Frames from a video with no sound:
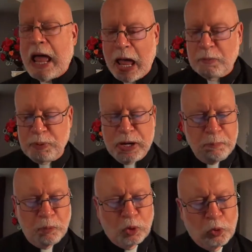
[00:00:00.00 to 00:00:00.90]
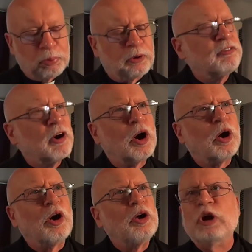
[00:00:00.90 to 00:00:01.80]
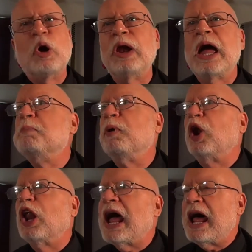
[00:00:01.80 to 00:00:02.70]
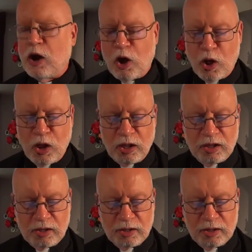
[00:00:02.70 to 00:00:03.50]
and people who prefer no label at all.